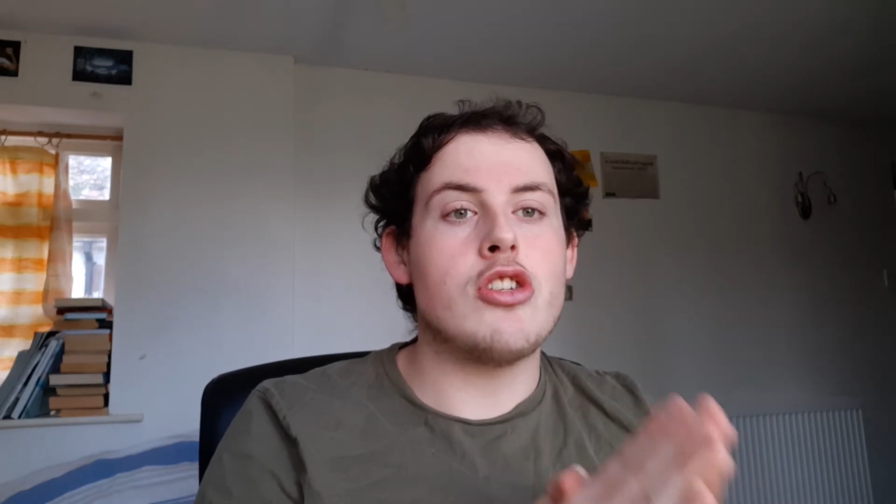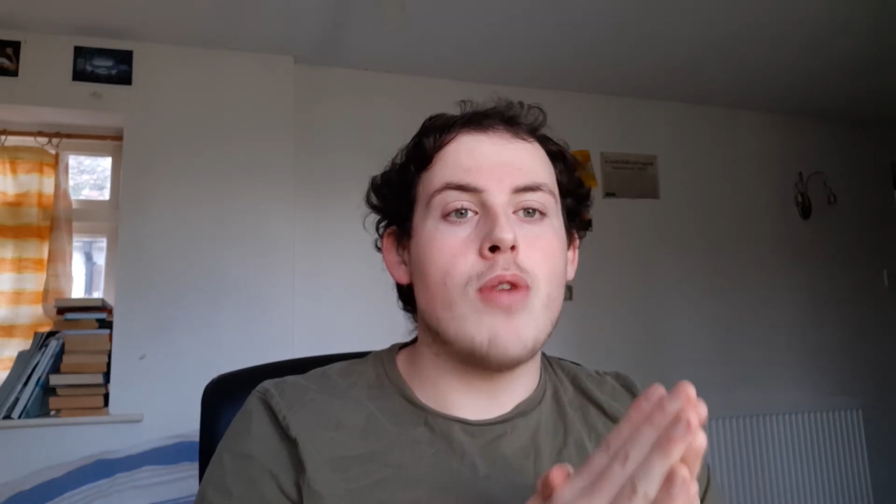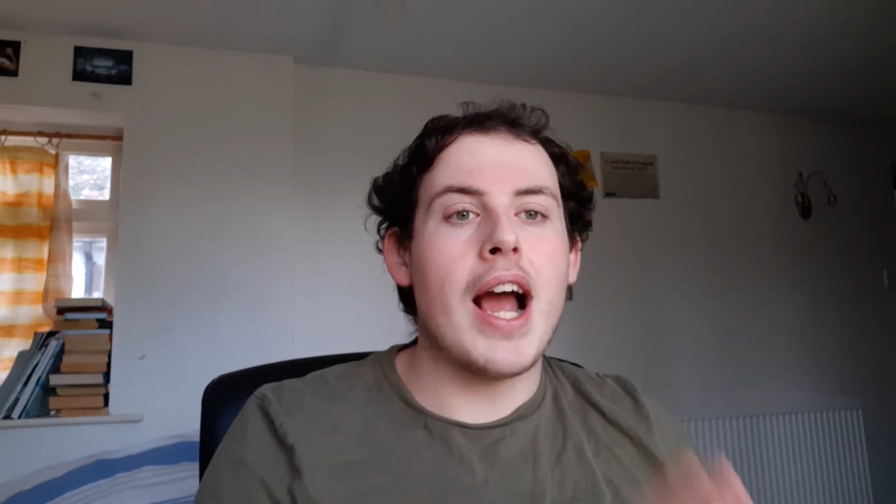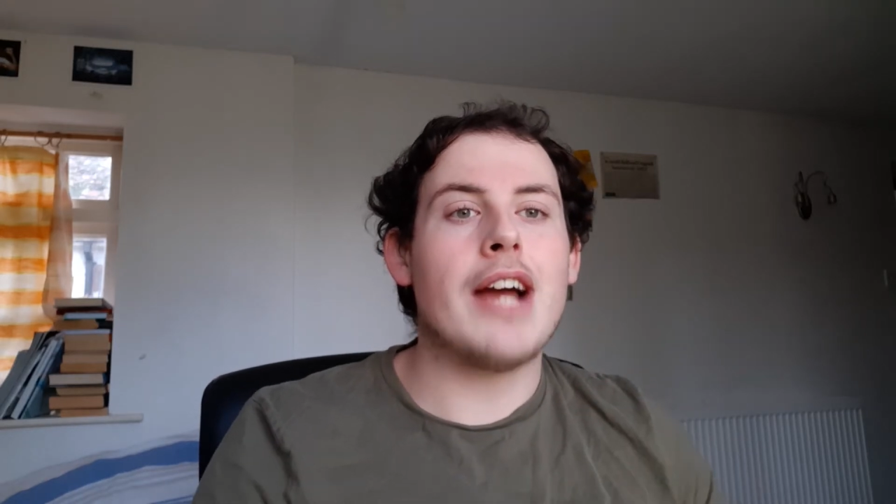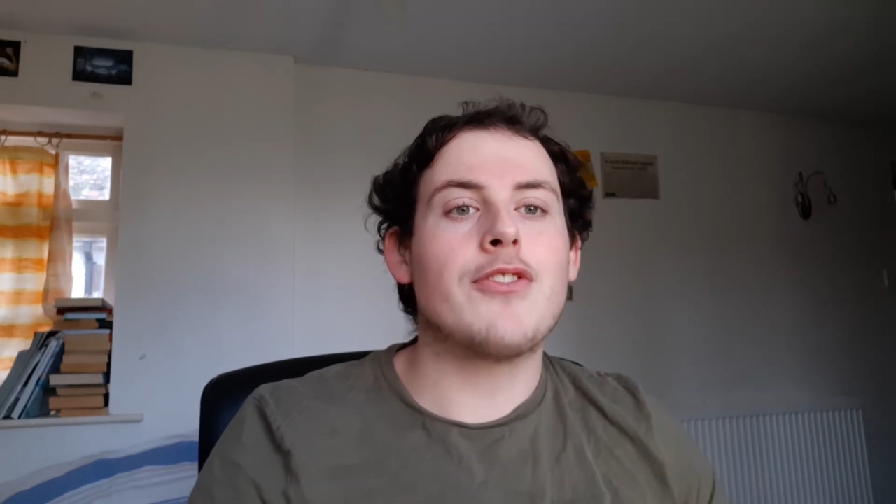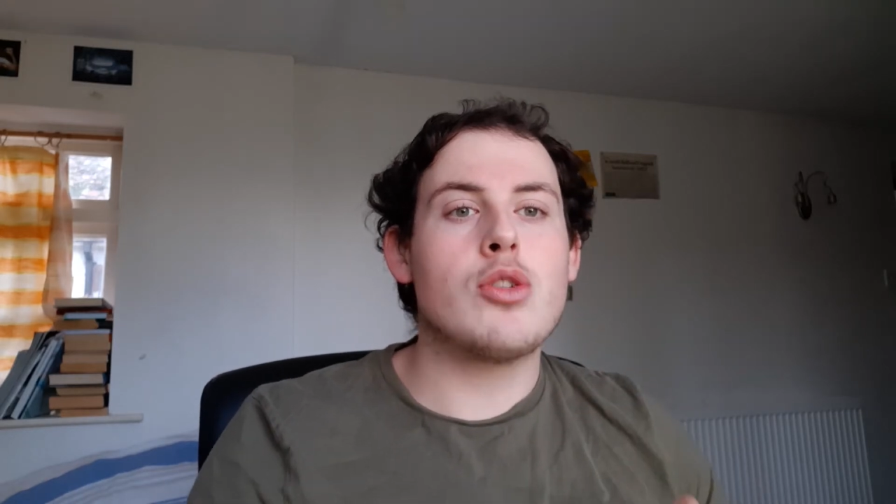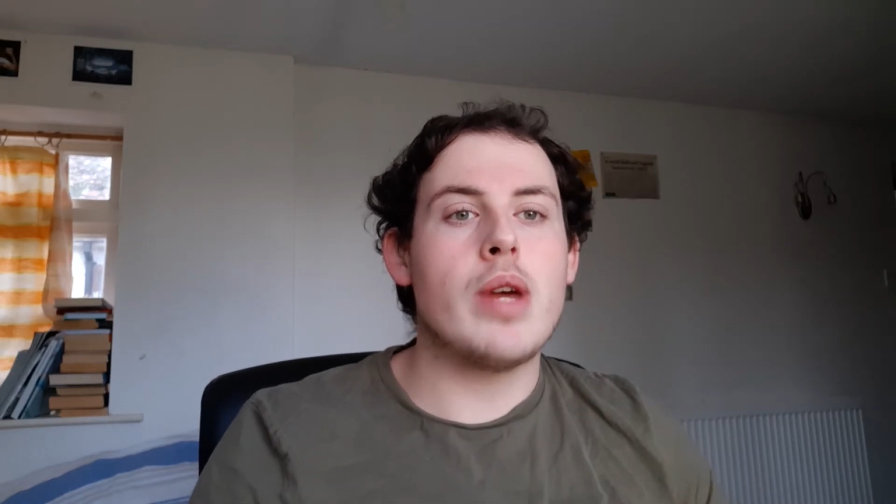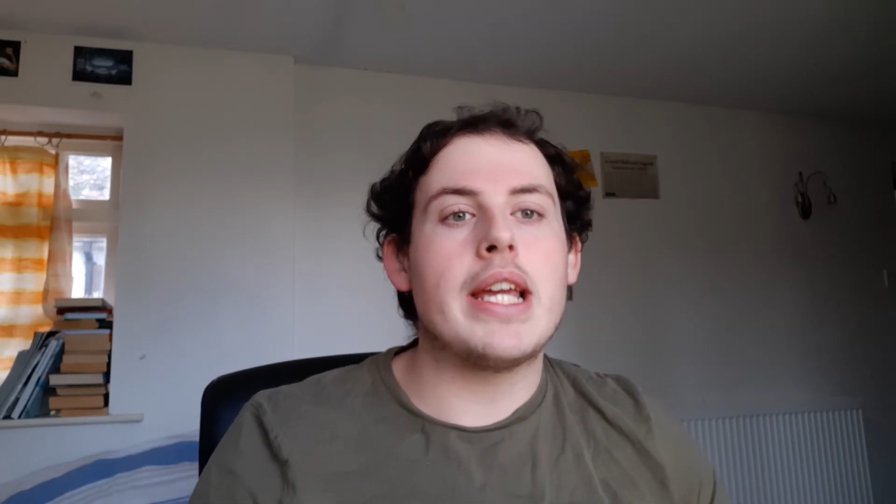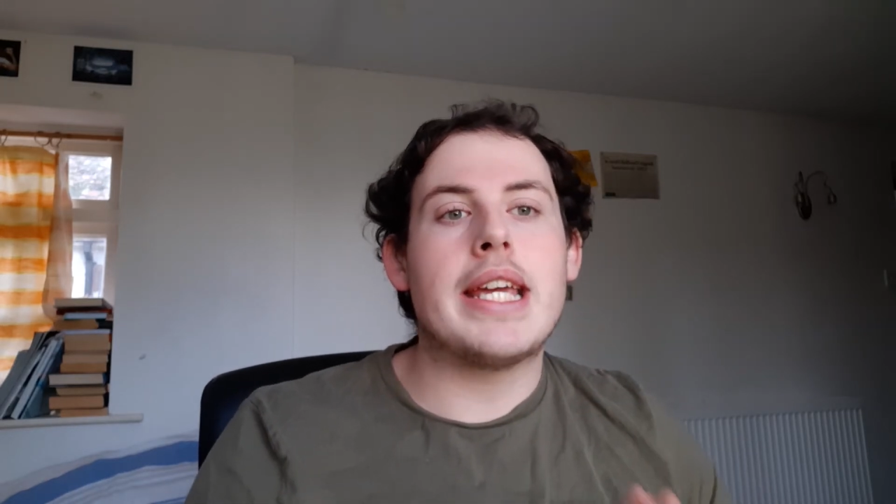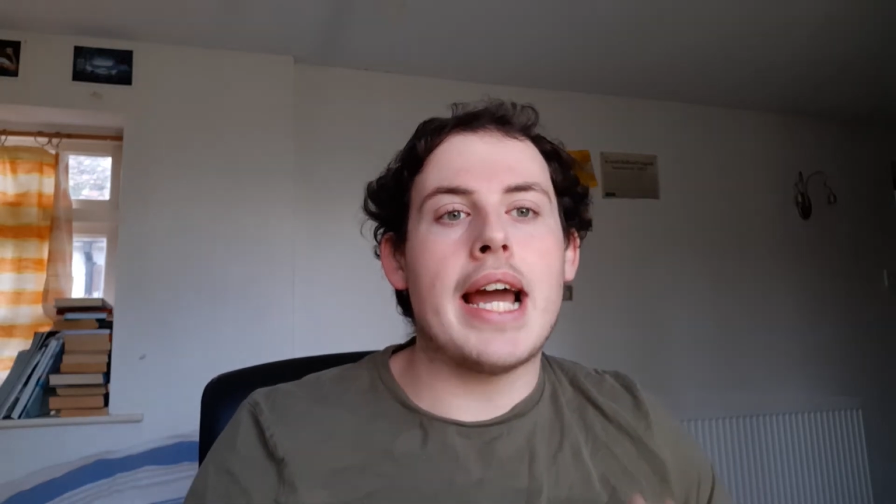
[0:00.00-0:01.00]
you have to
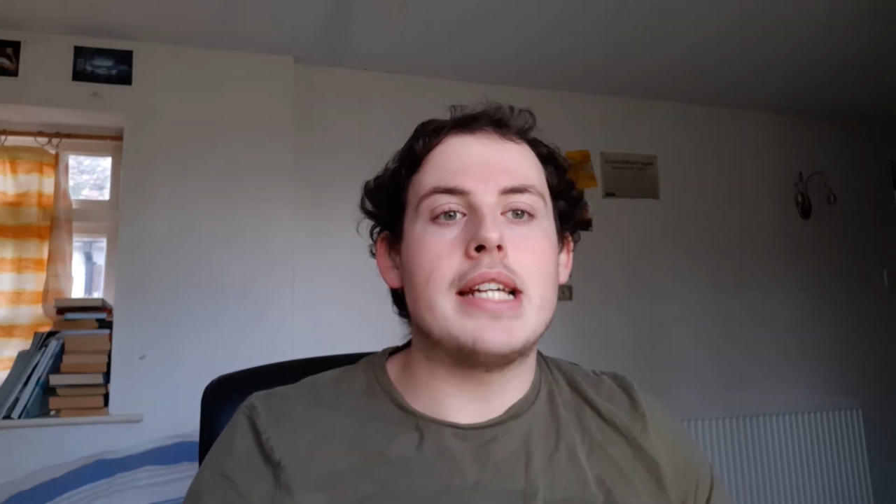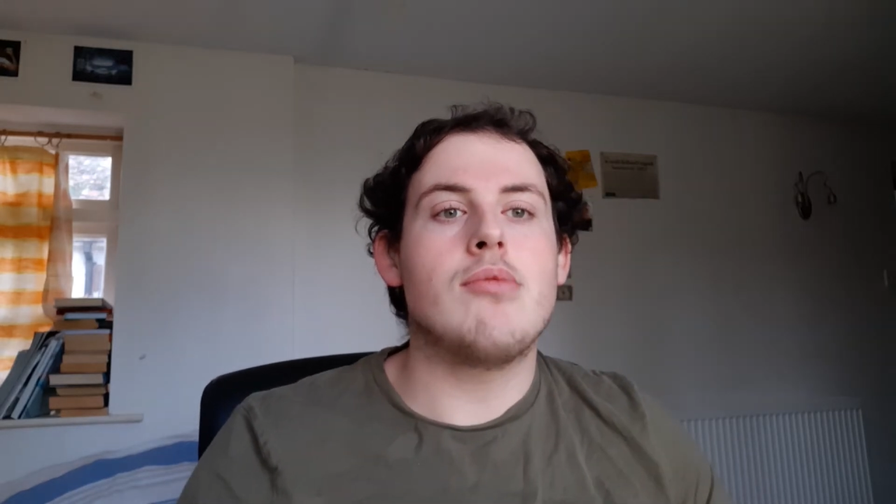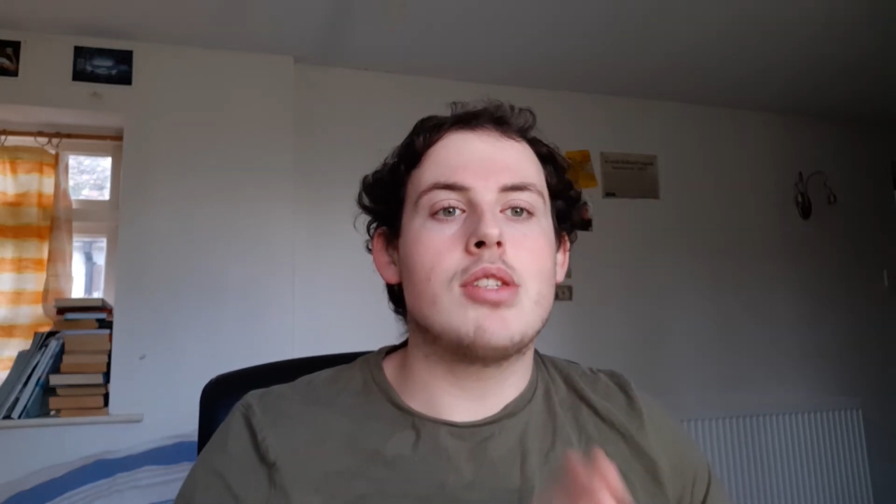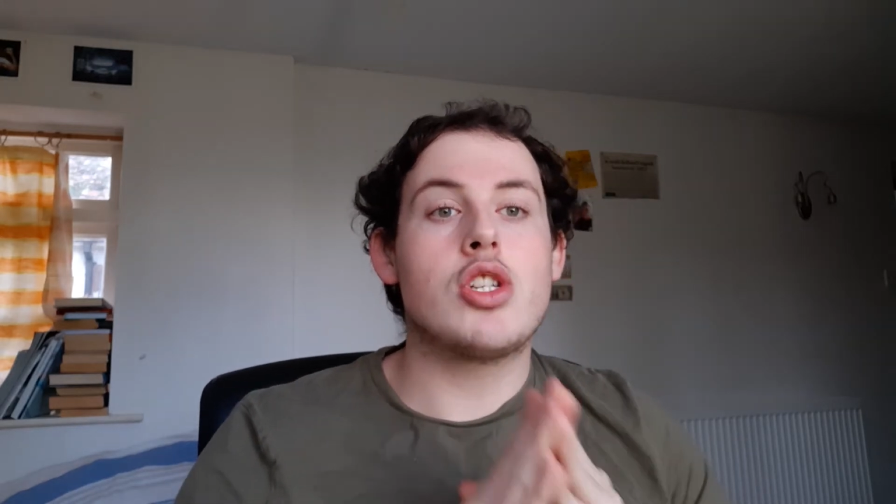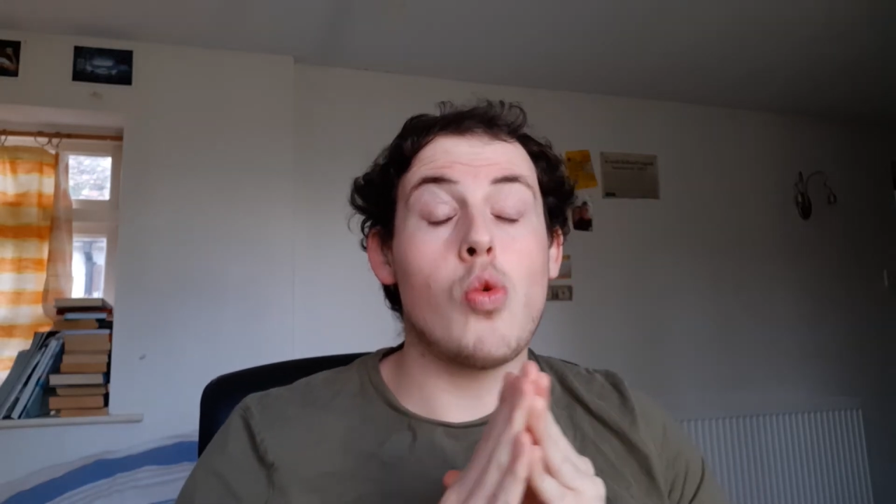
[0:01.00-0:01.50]
win games